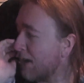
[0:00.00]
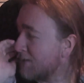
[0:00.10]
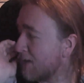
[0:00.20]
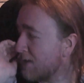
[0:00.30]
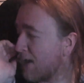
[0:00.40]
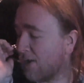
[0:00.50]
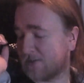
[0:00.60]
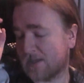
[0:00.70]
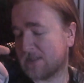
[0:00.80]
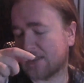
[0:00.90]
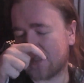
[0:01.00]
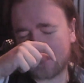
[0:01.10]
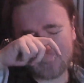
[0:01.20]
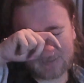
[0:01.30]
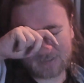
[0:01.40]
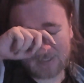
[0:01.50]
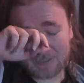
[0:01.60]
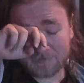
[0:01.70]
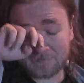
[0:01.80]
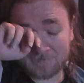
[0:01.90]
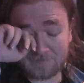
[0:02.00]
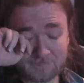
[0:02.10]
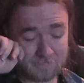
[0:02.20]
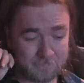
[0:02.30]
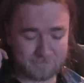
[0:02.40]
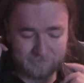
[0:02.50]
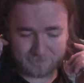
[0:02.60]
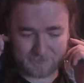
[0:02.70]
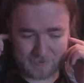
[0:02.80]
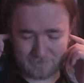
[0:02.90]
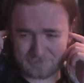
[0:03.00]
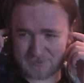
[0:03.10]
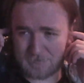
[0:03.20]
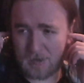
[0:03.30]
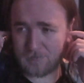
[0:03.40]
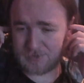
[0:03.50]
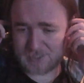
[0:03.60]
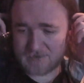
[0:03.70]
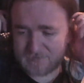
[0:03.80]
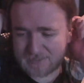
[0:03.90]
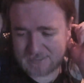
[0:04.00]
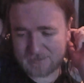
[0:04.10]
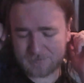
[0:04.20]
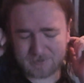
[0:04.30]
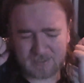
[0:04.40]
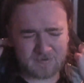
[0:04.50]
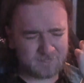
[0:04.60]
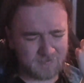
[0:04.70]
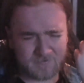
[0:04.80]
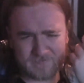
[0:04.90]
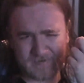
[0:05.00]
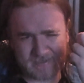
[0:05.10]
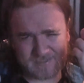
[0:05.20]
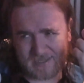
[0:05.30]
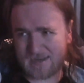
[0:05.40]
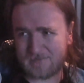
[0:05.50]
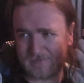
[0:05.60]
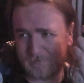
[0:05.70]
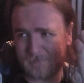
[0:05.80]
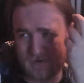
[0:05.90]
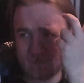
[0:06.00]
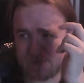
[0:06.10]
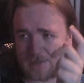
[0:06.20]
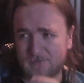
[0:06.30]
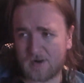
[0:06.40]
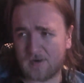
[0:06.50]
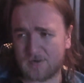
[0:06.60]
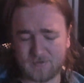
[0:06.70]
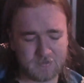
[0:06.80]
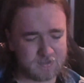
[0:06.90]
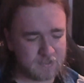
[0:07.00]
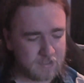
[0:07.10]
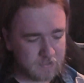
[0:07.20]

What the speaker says: Outside of that, I tend to use like some old JVC ones you can find for like a tenner from Amazon or Argos.